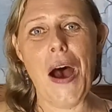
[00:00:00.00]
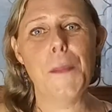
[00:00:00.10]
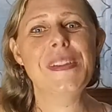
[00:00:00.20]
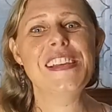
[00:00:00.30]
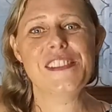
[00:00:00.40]

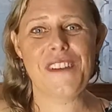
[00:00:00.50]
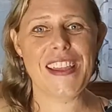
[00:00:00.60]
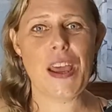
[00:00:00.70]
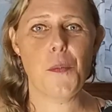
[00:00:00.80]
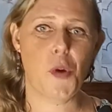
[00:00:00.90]
please
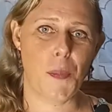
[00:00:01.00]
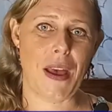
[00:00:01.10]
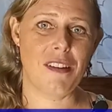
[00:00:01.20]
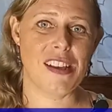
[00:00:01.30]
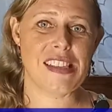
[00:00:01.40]
find out more
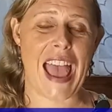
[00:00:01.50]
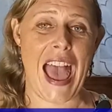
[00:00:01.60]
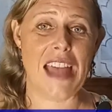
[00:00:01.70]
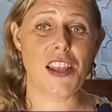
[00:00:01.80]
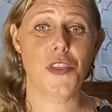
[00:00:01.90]
about us
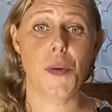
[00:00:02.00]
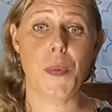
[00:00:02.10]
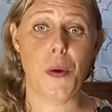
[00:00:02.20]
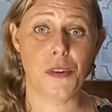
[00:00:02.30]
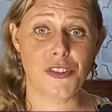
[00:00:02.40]
at
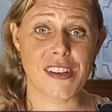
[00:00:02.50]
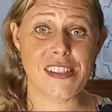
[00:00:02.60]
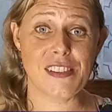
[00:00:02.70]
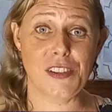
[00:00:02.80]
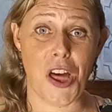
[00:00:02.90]

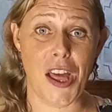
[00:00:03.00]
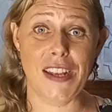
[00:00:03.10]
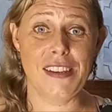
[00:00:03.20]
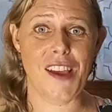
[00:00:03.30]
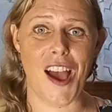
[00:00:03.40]

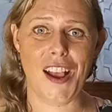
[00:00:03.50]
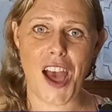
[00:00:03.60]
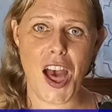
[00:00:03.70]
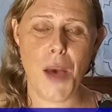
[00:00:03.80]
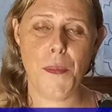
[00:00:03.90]

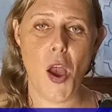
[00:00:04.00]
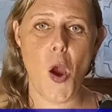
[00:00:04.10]
thepoetrysalon.com